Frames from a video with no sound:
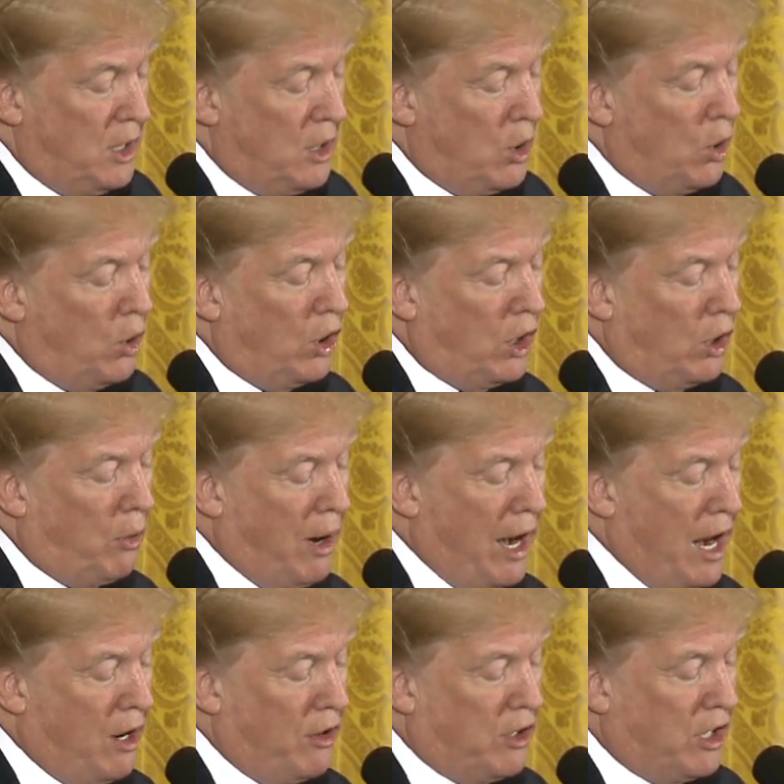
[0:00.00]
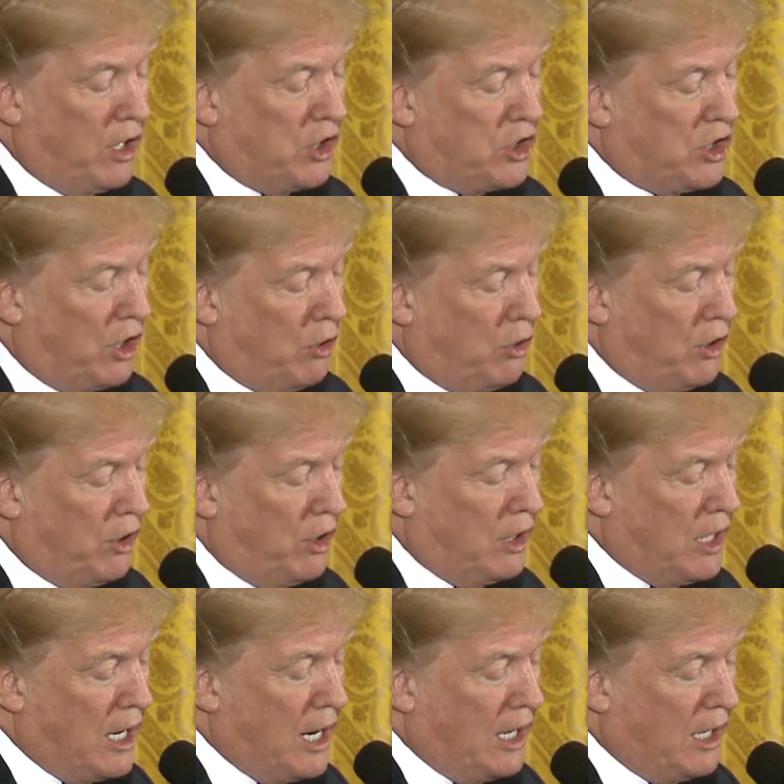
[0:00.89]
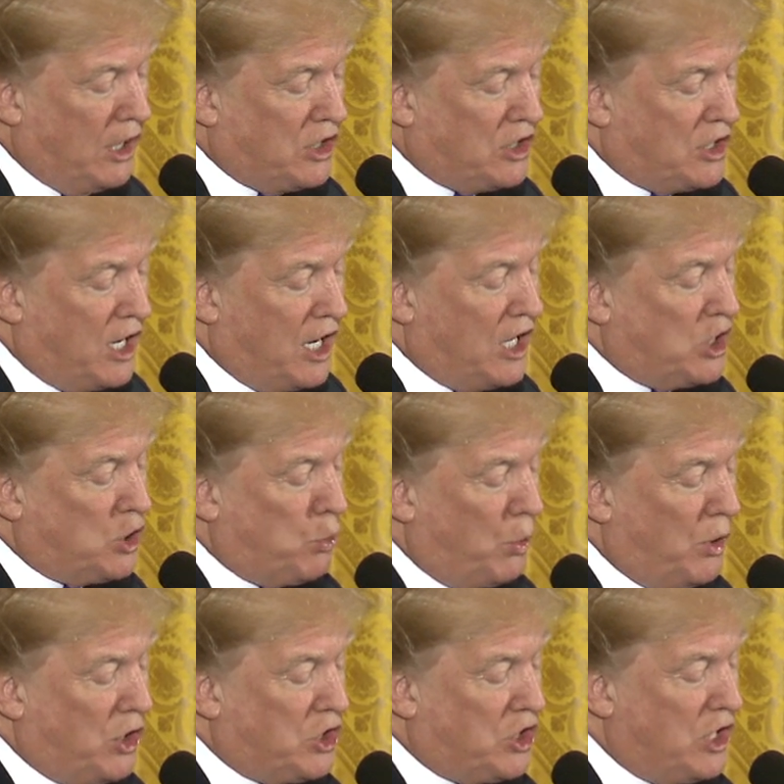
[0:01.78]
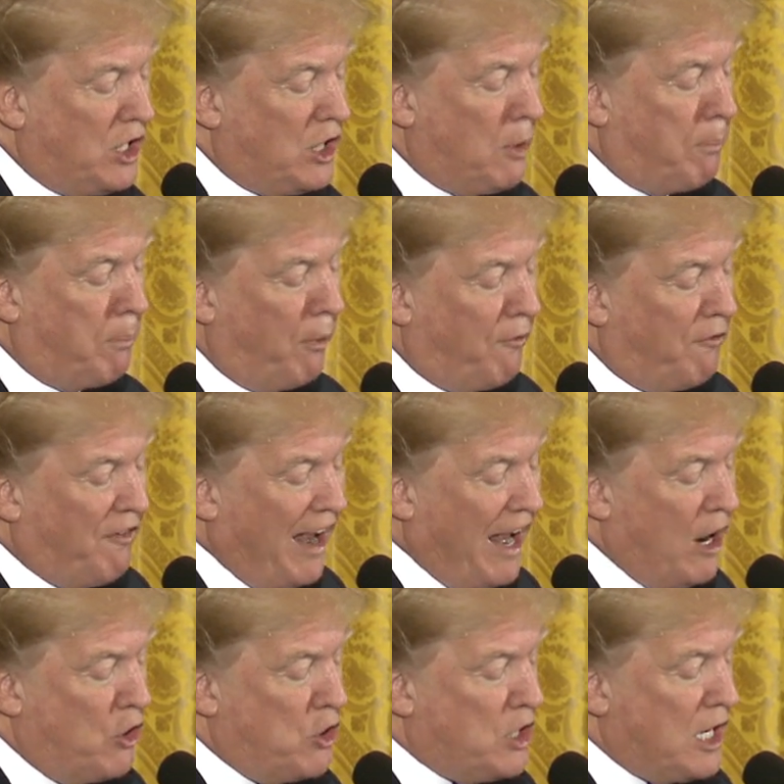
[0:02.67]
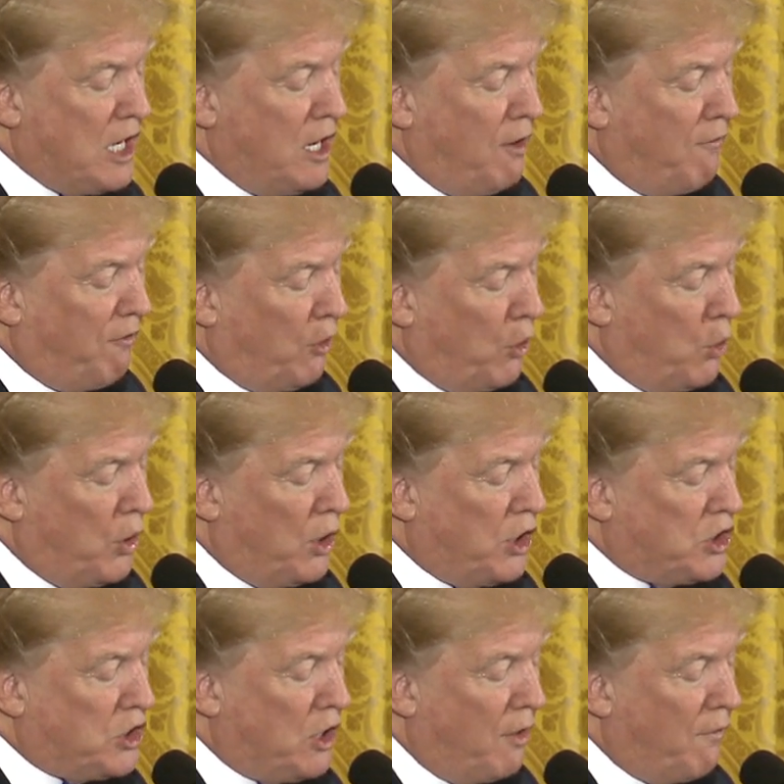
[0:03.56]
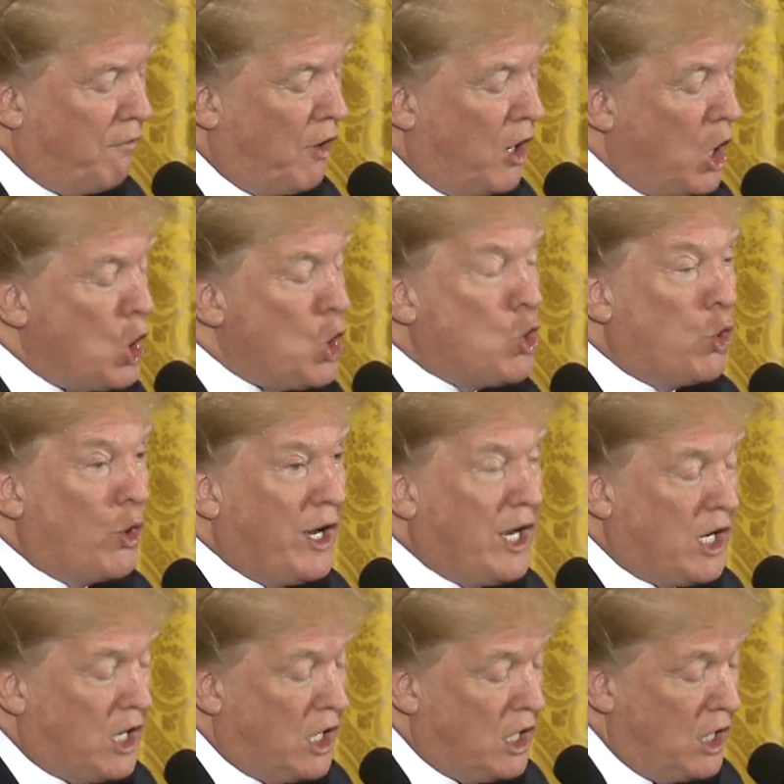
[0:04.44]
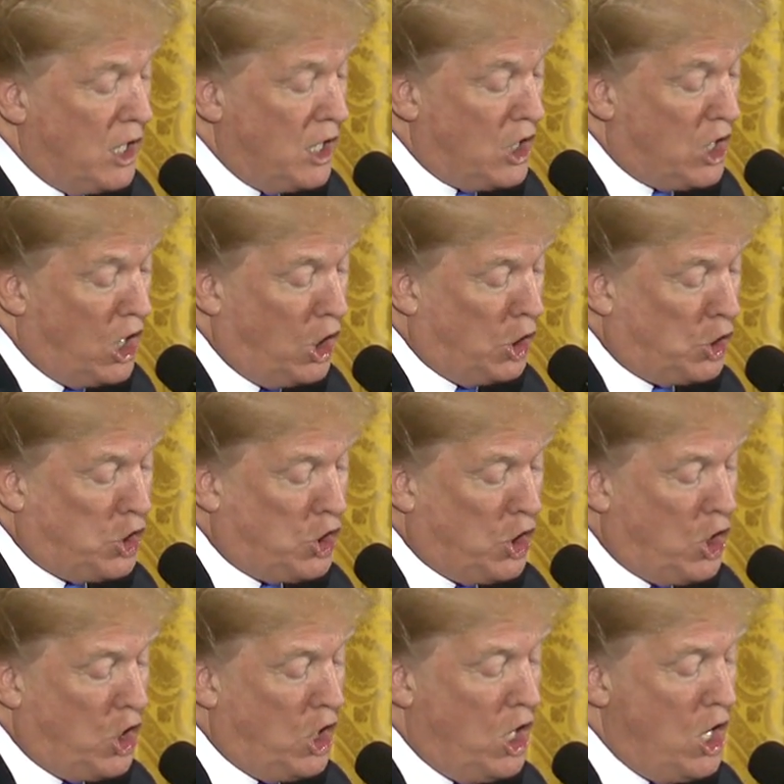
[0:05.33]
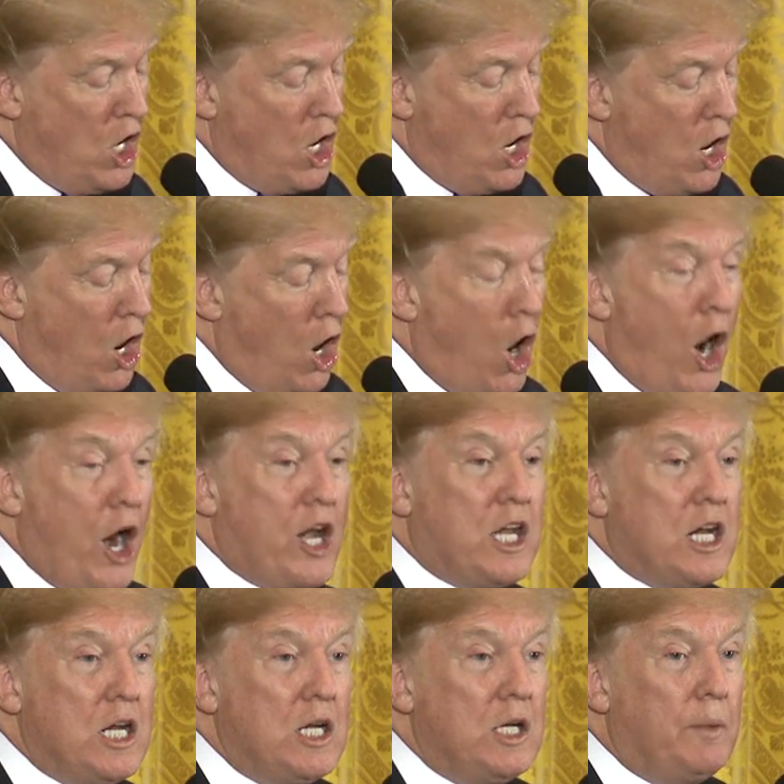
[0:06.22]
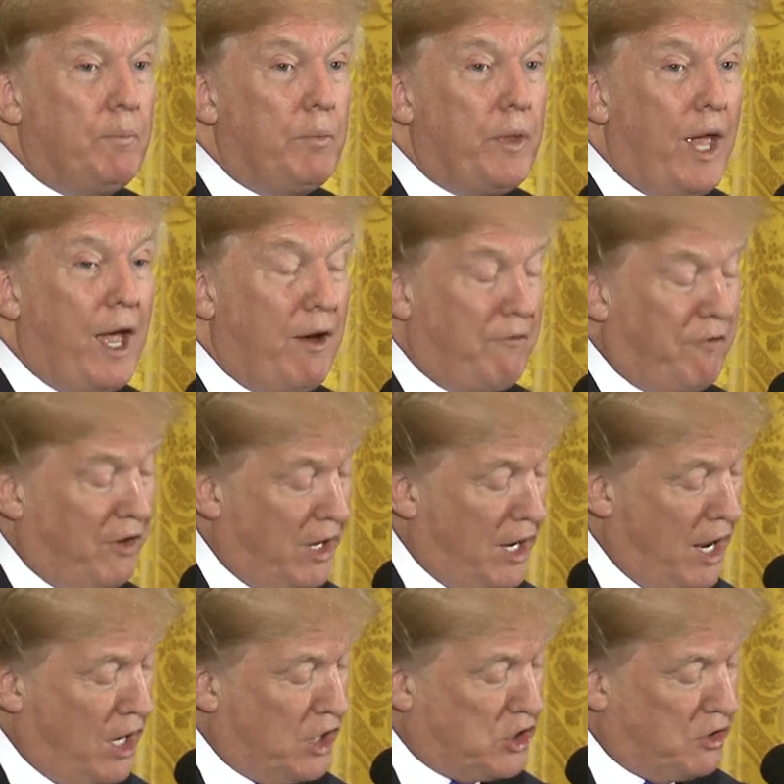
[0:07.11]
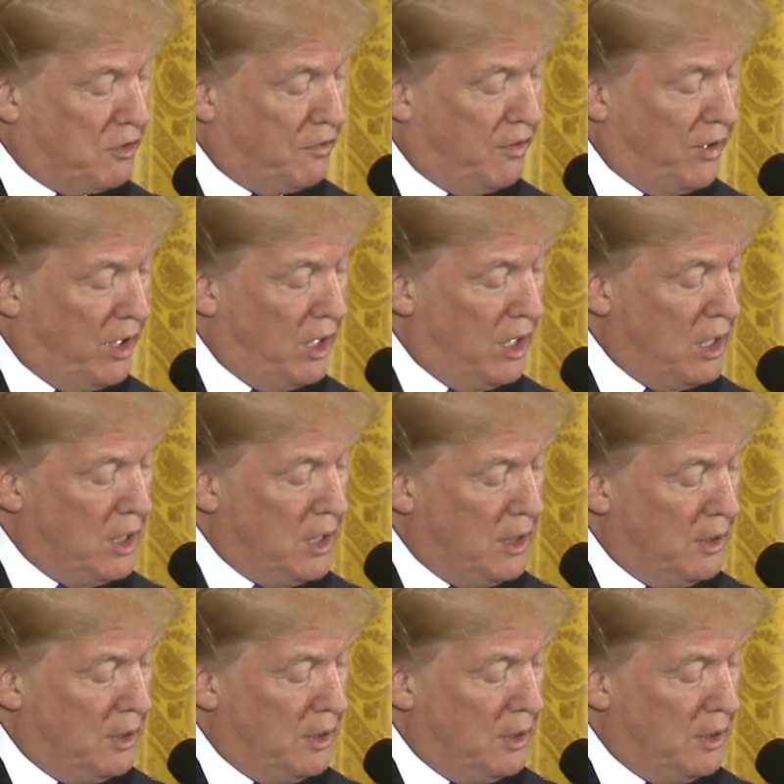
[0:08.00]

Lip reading: All around us here in the United States, we see the profound influence of Greek culture, art, and philosophy.